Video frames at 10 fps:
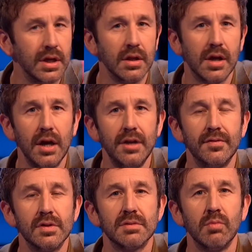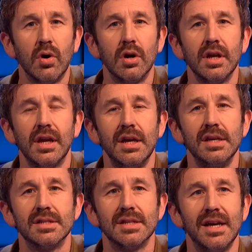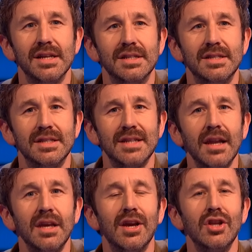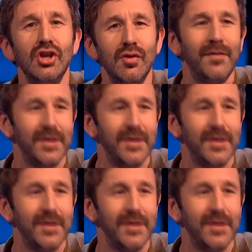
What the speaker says: he kind of, this morning, he said, "Daddy, can you